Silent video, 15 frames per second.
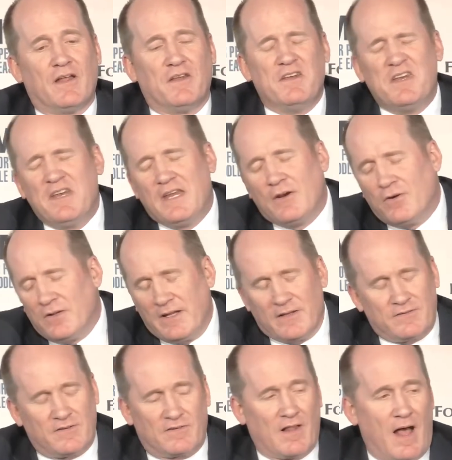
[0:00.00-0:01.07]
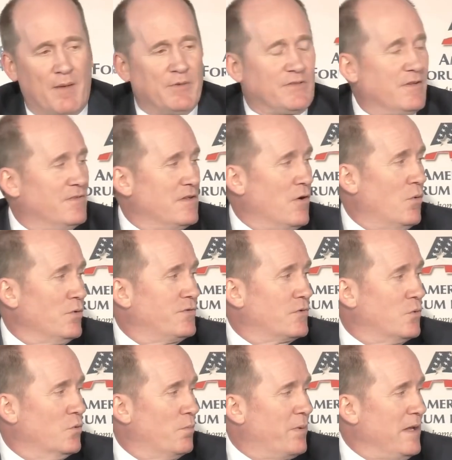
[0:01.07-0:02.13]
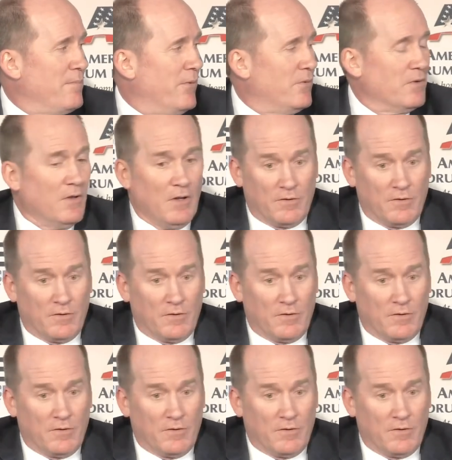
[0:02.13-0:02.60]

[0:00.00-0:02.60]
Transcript: nearly as Islamist as the old school people.